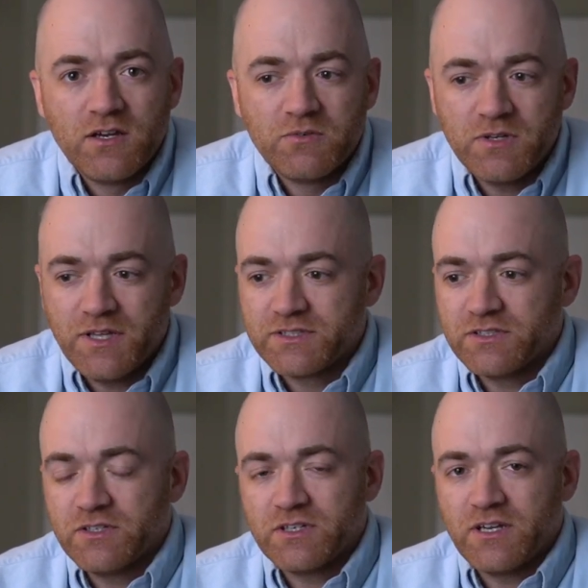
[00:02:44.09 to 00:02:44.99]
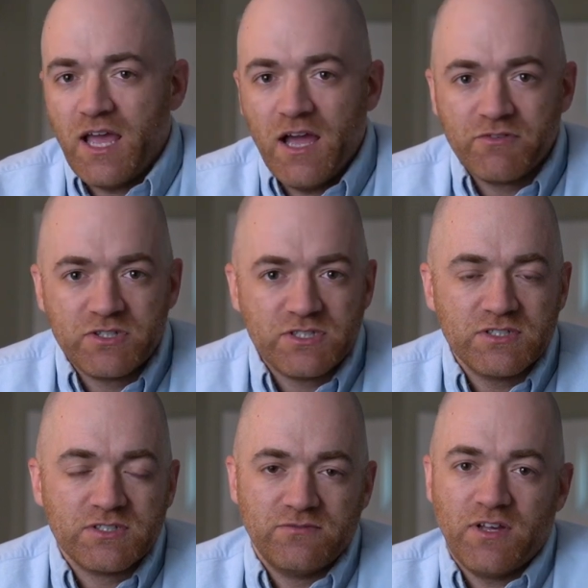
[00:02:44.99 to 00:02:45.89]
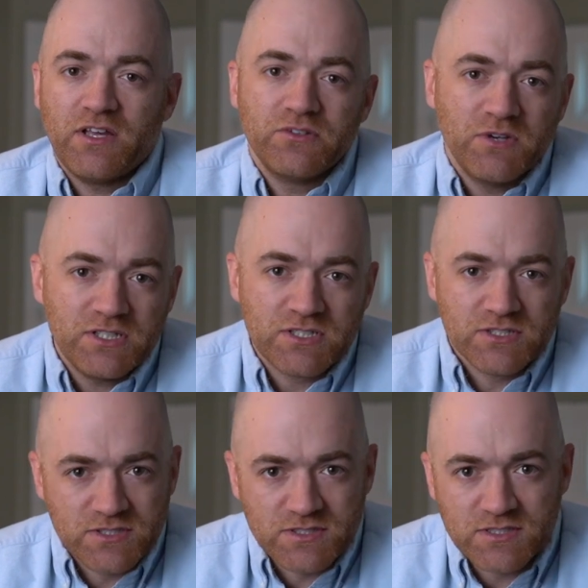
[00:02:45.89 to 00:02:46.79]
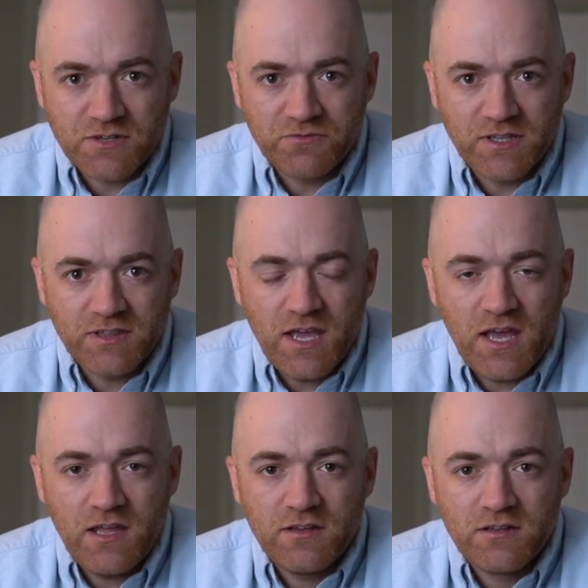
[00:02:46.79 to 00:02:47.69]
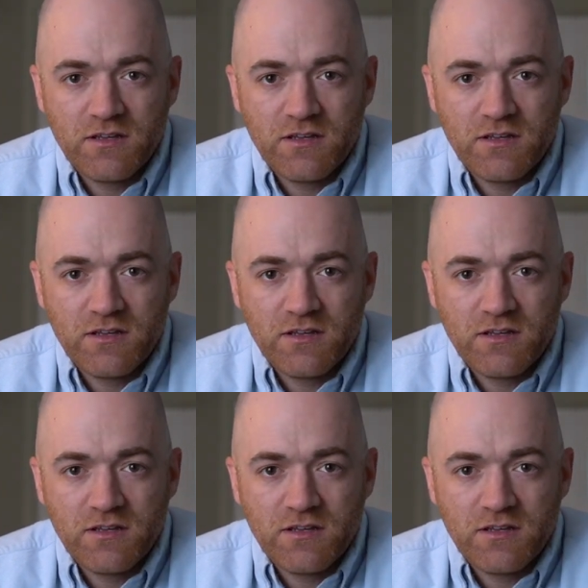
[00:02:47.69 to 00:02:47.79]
We like to look at averages and valuations and stuff like that.